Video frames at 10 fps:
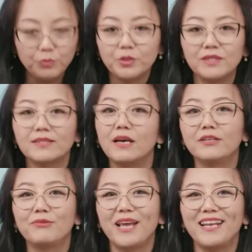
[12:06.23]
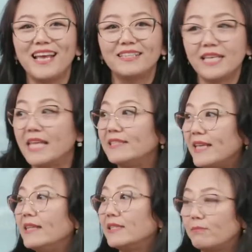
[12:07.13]
discounted rate at 10
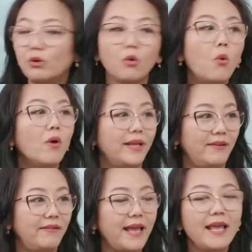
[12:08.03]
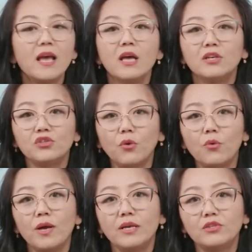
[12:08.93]
cents per coin, right?
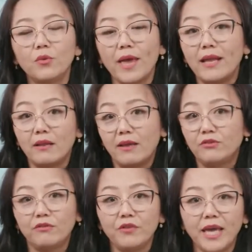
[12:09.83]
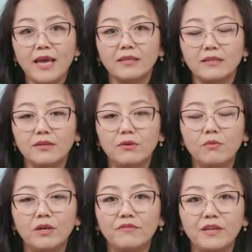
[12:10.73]
So and don't forget,
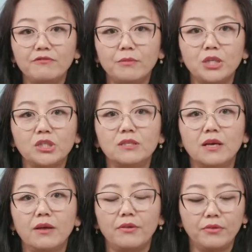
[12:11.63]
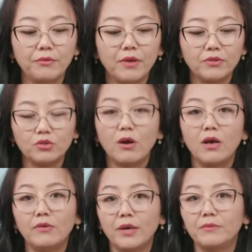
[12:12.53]
one of the information throughout the
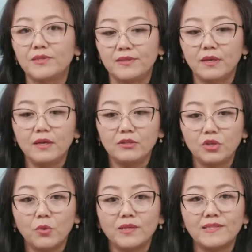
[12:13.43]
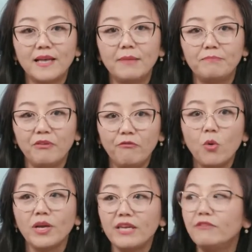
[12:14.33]
trial that was told us that
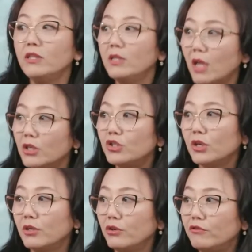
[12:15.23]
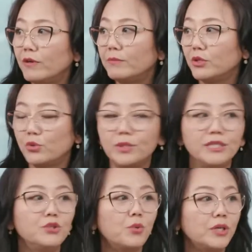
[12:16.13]
before even launch on November
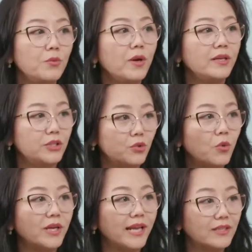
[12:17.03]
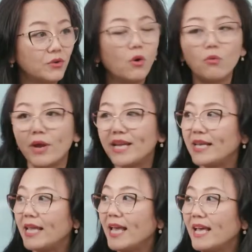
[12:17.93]
2021, H coin has
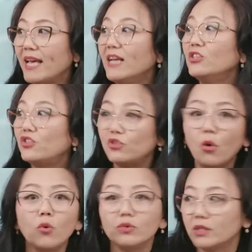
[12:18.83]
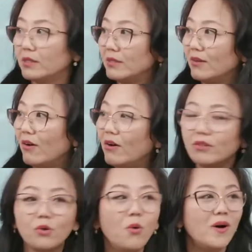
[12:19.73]
already sold all
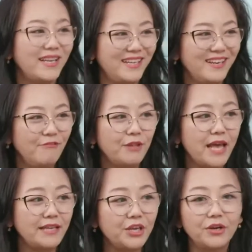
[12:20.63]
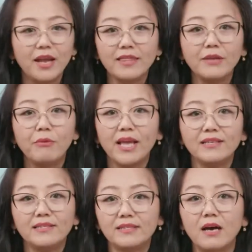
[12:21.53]
the coin for that year, and they
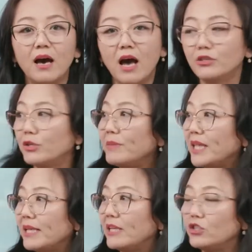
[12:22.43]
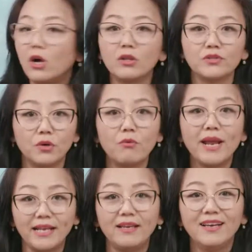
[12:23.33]
raised $100 million
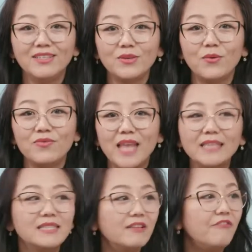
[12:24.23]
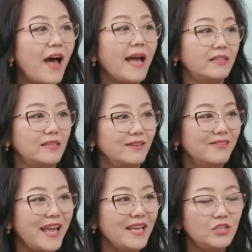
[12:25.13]
already. So that's the fact,
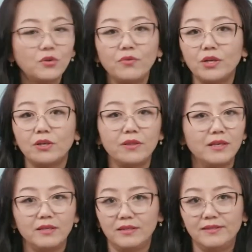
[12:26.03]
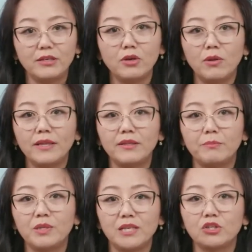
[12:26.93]
right? So they're signaling that
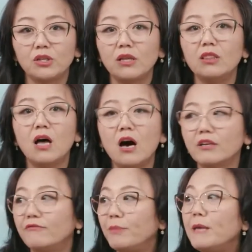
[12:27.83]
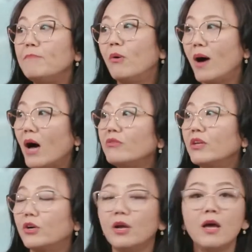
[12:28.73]
potentially a lot of people out
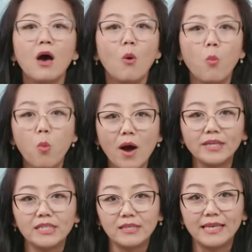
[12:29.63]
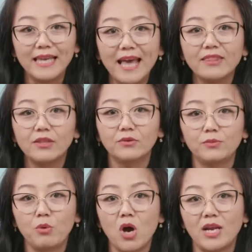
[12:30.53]
there wanted to get those
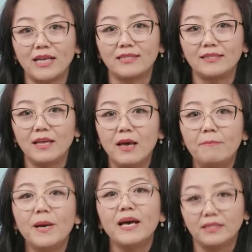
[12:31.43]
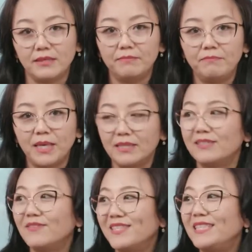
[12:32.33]
products, but because
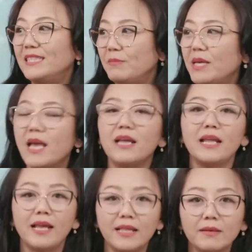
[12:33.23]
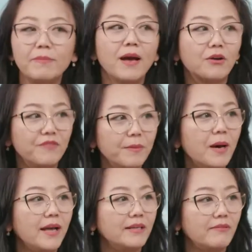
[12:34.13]
of the CCP hanging in the back of their
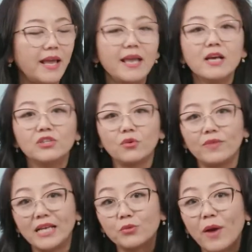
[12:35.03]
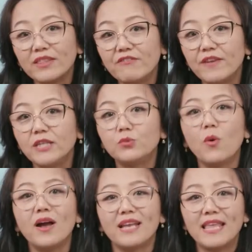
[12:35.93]
mind, right? So that's why the phase
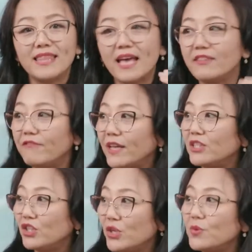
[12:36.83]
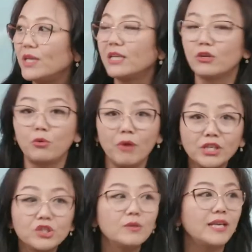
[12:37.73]
1, and then the phase 2, they're gonna
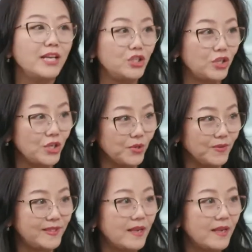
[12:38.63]
gradually introduce,